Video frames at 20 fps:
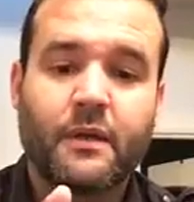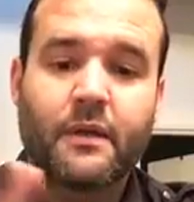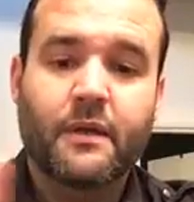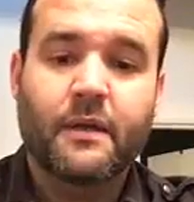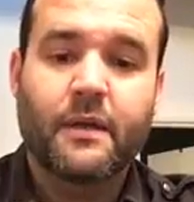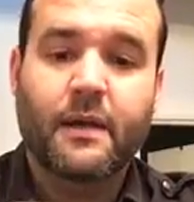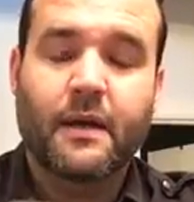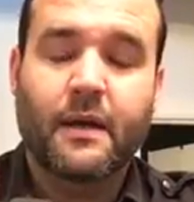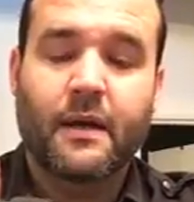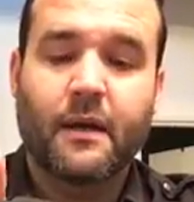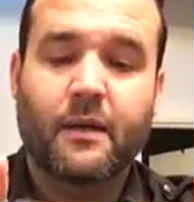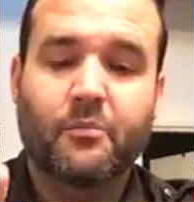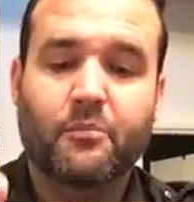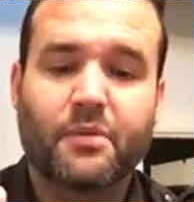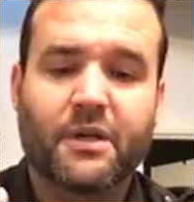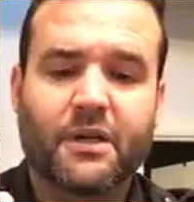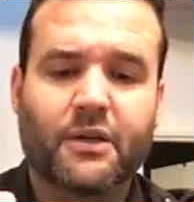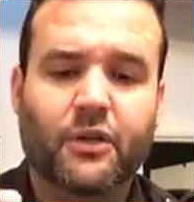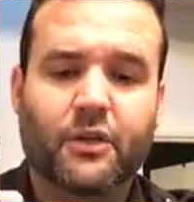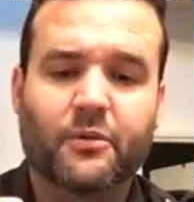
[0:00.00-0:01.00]

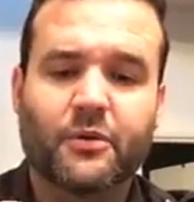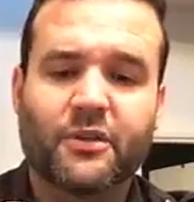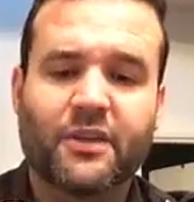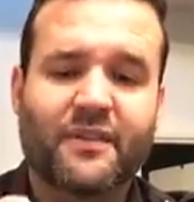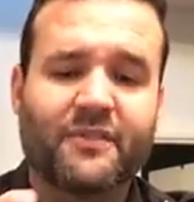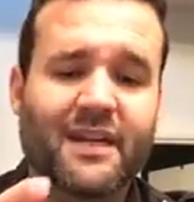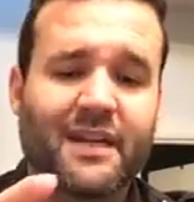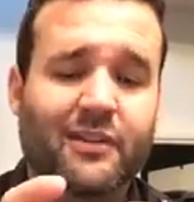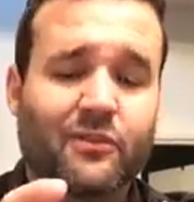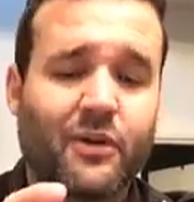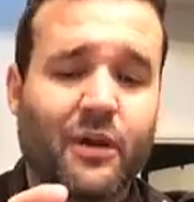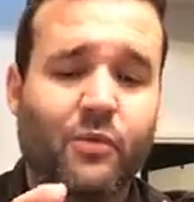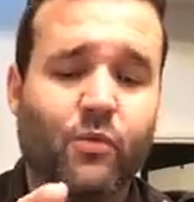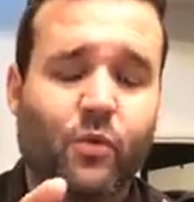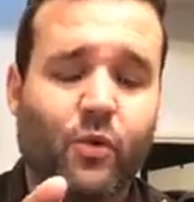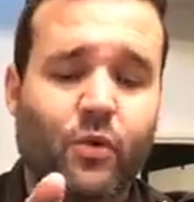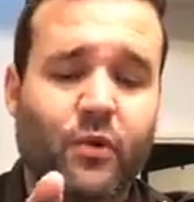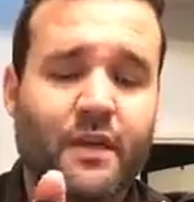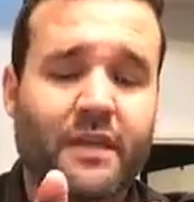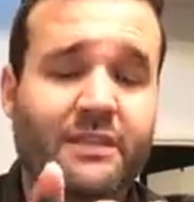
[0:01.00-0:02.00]
But Gerber, they've got great
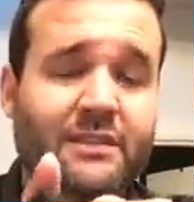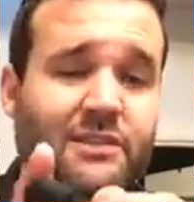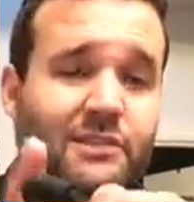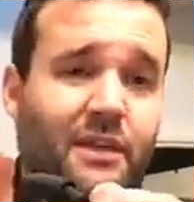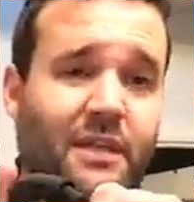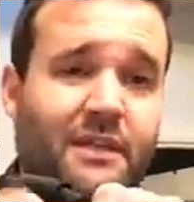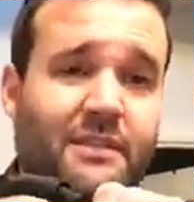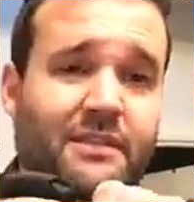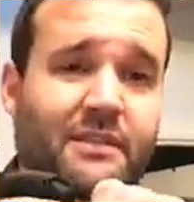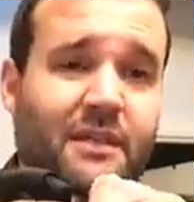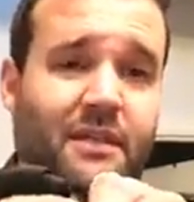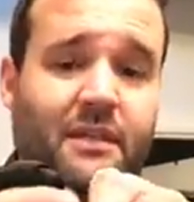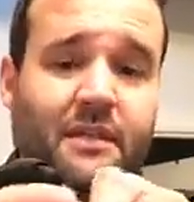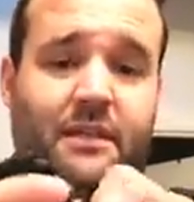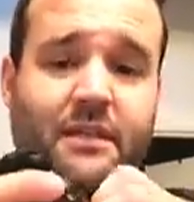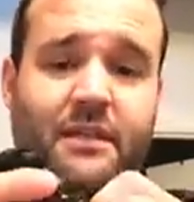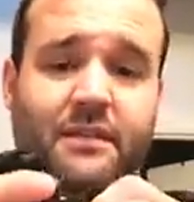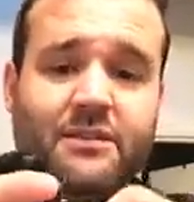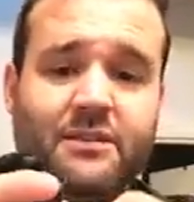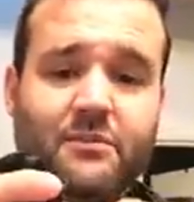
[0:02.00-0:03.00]
warranties, great
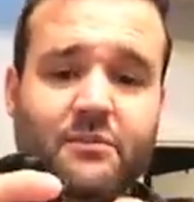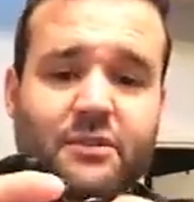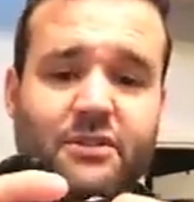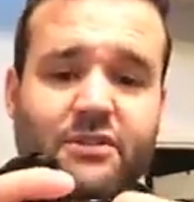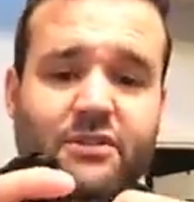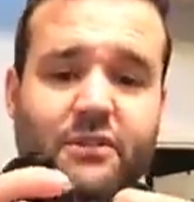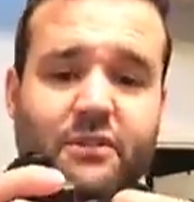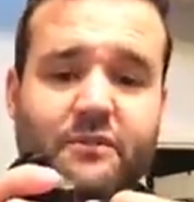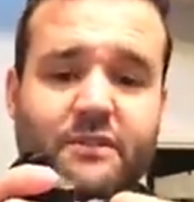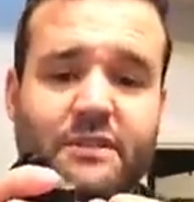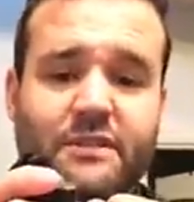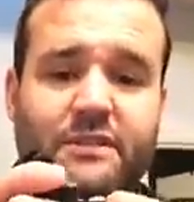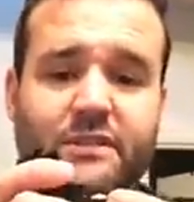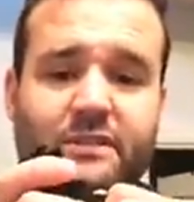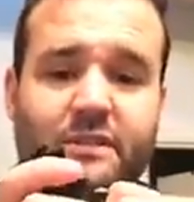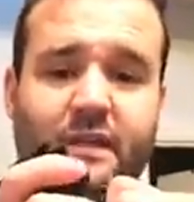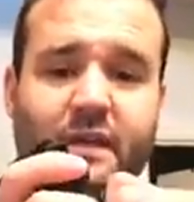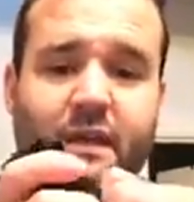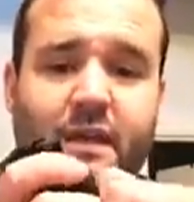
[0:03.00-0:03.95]
customer service,